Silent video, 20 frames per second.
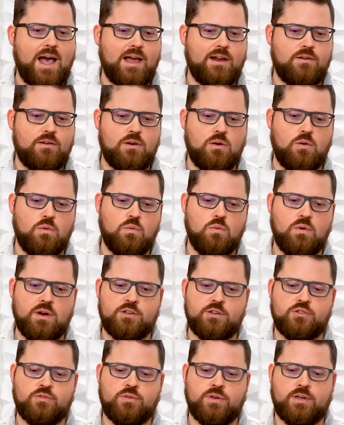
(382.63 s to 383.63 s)
I don't know
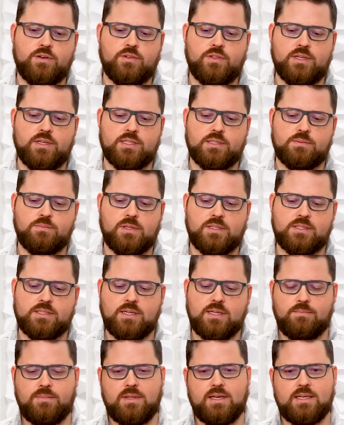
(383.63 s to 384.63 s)
what triggered this, but
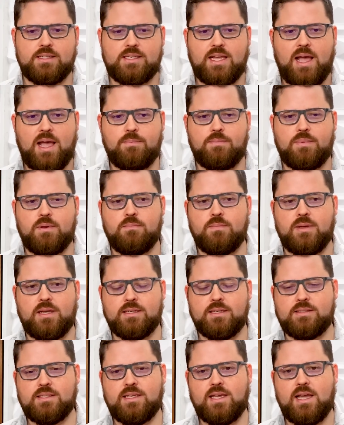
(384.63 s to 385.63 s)
something has happened
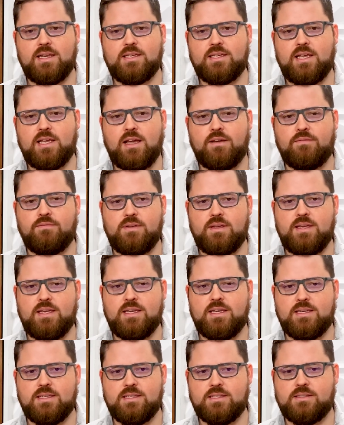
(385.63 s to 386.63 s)
because the A T F
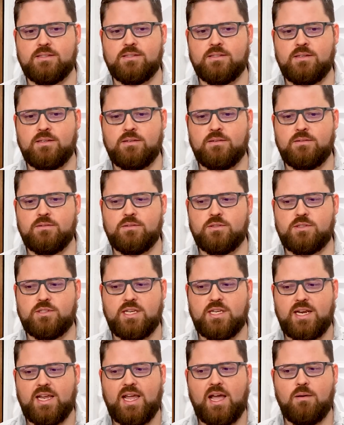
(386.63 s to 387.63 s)
is
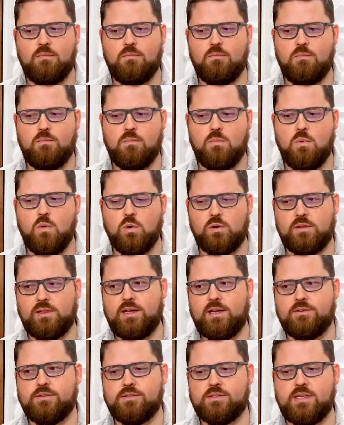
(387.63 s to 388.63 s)
sending out more
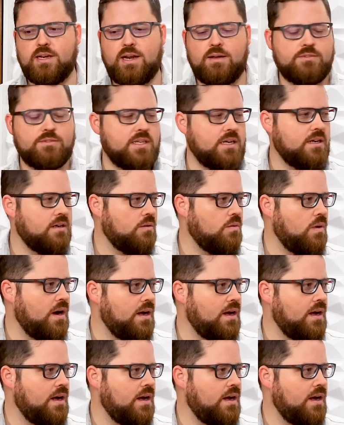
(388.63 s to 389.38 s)
letters than I've seen in a